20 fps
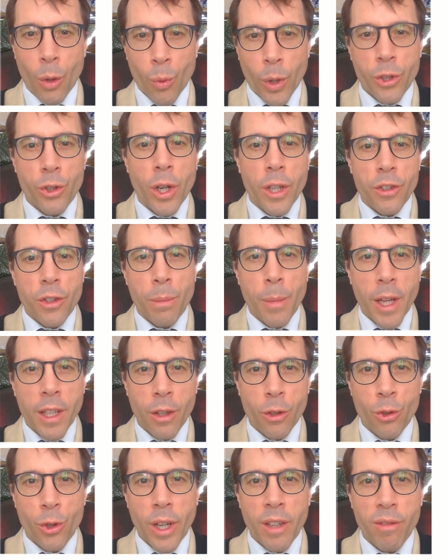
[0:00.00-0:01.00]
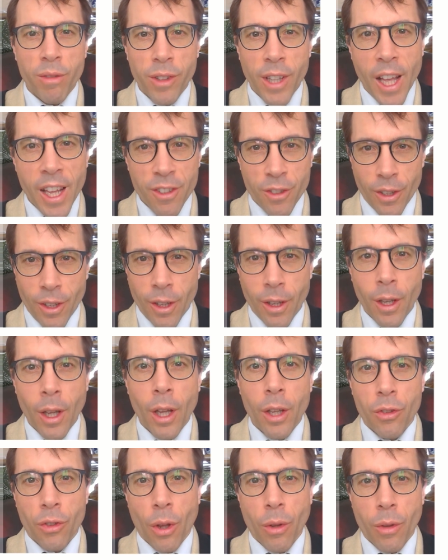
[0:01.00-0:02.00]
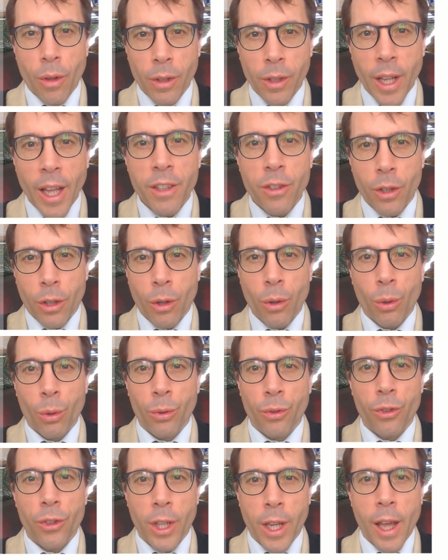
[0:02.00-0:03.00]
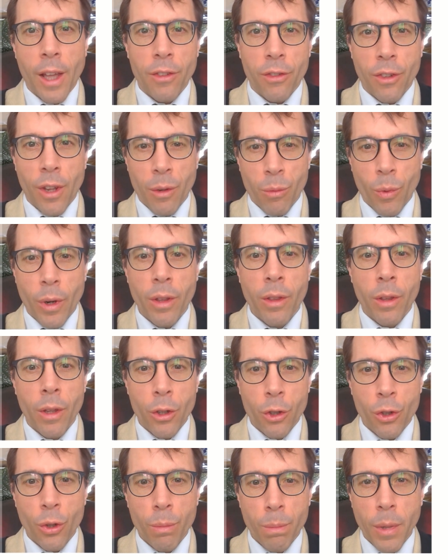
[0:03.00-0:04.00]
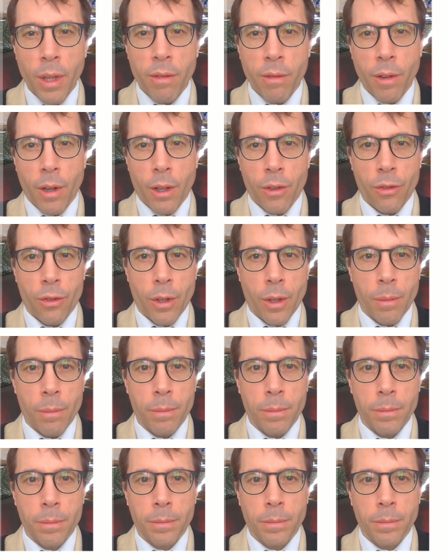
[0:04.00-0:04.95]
We're trying to make the tree flatter so that later calls to getSetWith should be faster.